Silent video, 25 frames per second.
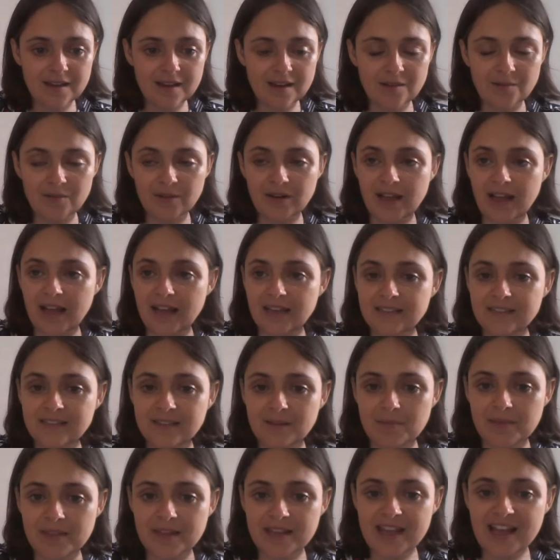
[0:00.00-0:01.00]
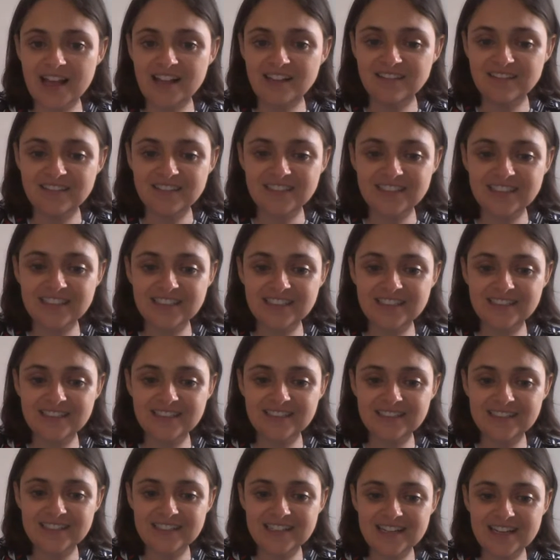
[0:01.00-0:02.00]
I want to add something else.
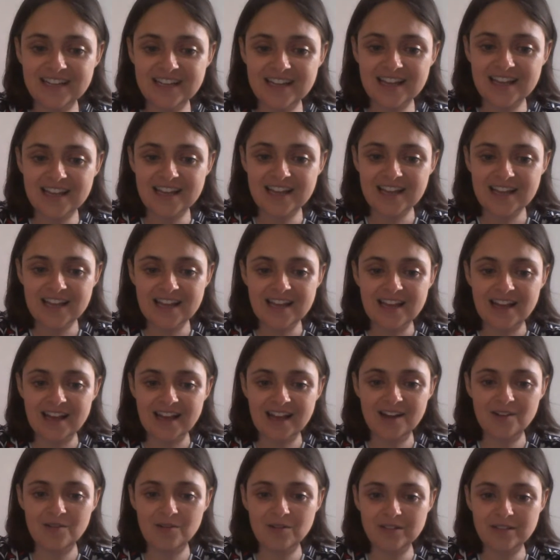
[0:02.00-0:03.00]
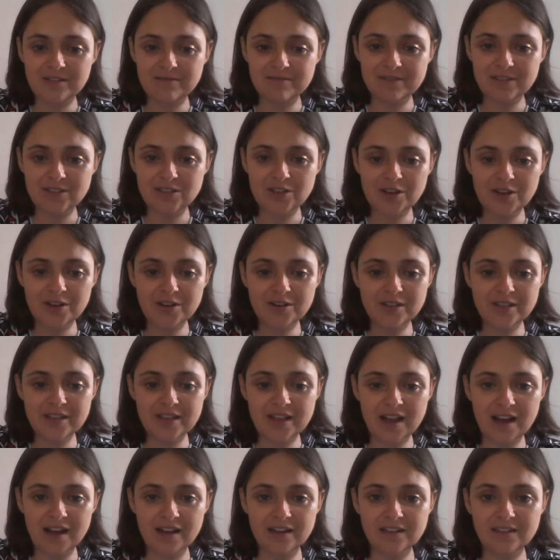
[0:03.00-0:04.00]
I want to return to
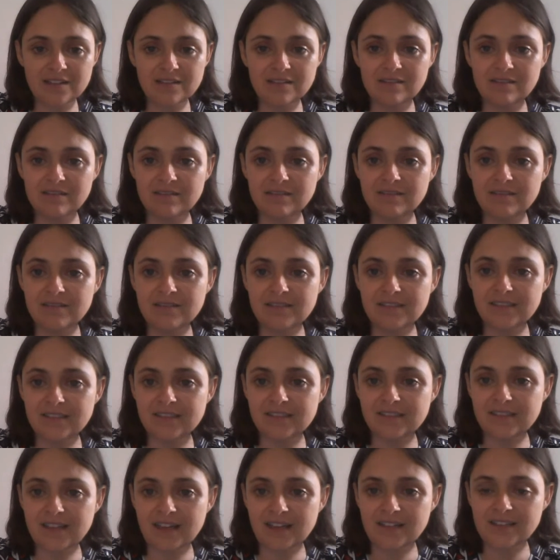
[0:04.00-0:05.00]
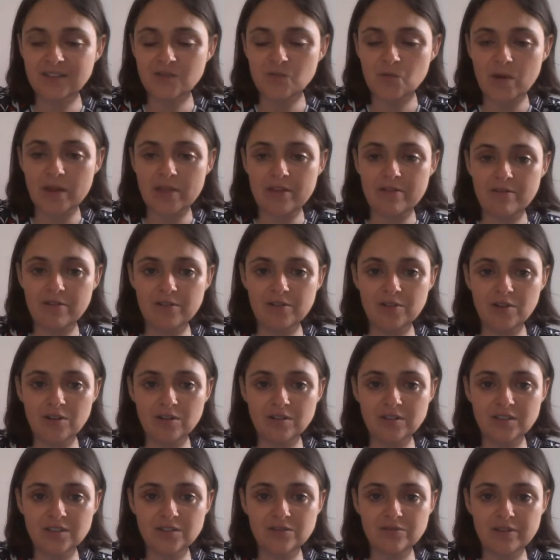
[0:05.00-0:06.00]
the article discussing whether or
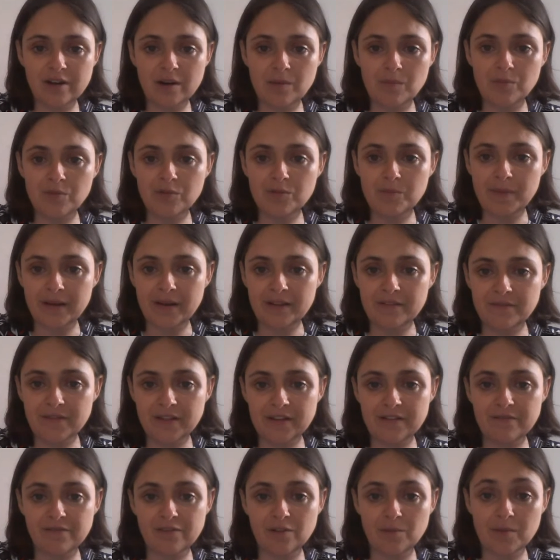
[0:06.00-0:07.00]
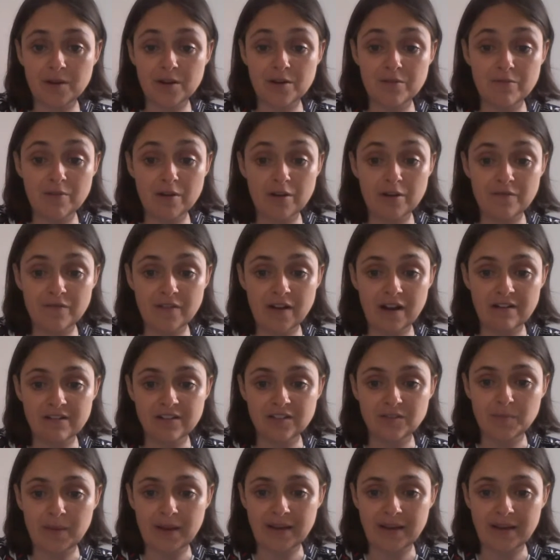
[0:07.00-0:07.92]
not Trump would benefit from a coronavirus